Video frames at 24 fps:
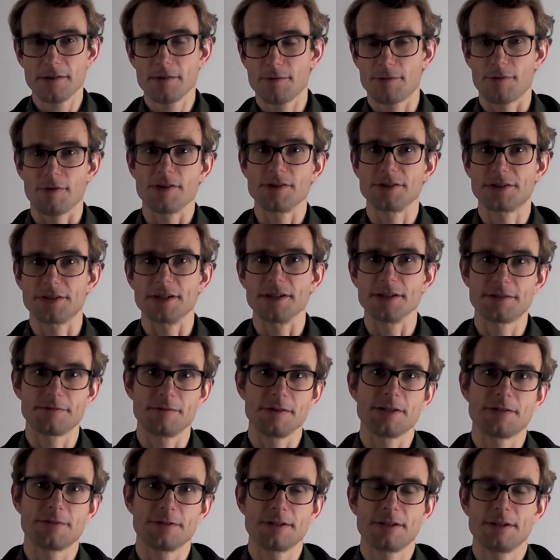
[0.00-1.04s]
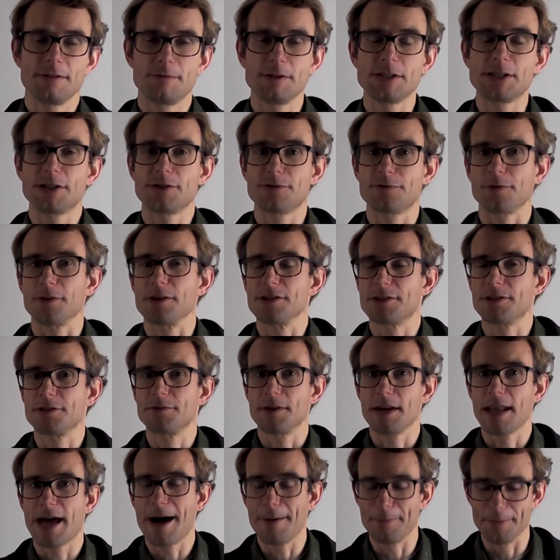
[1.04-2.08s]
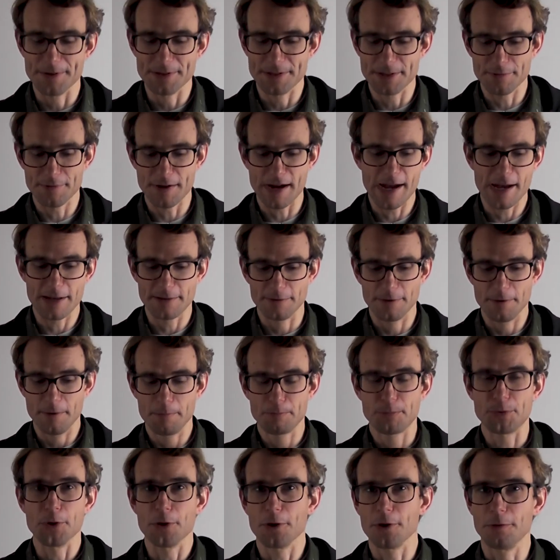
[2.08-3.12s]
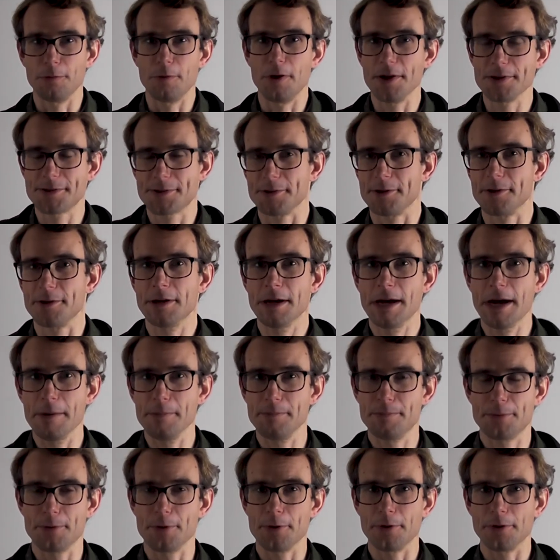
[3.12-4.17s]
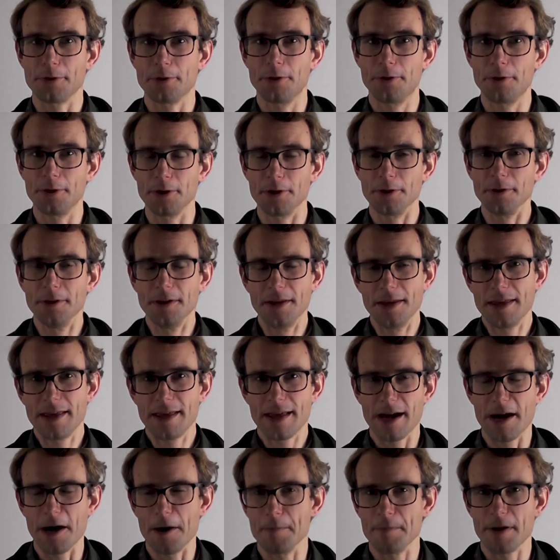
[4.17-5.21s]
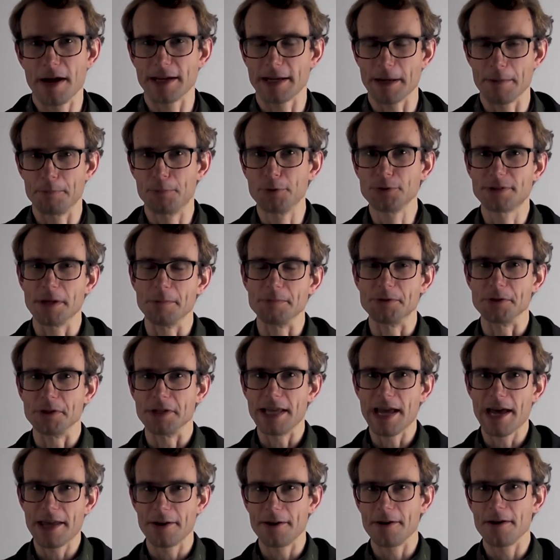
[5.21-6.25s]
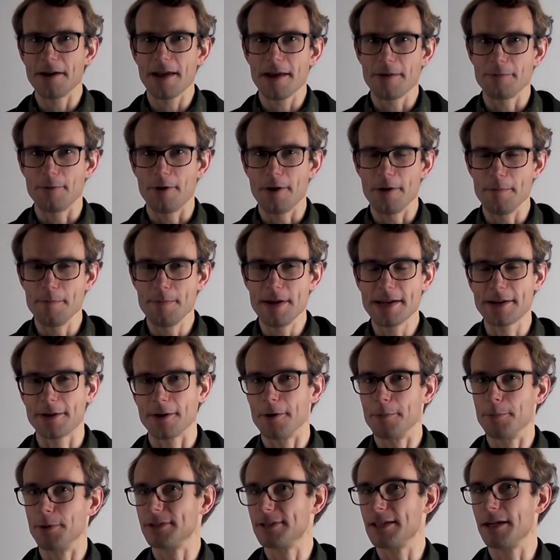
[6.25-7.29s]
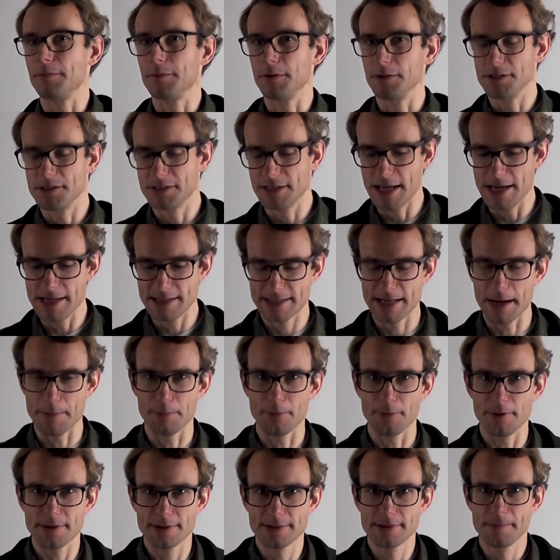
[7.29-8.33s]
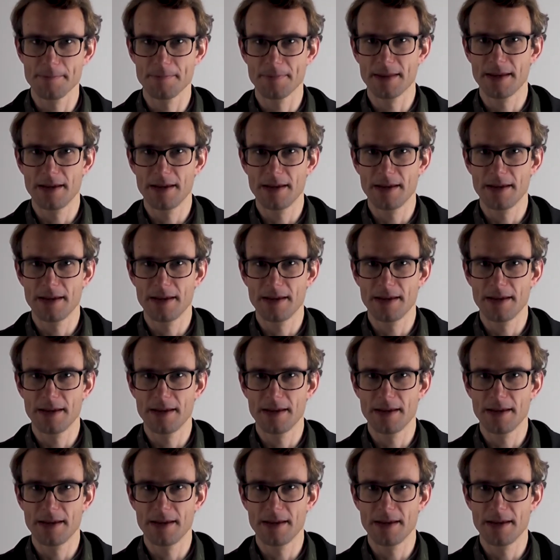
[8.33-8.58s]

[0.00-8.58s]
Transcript: For instance, which is for instance what happens if I had pure water and pure oil. I can put them together in one beaker, but they will stay separate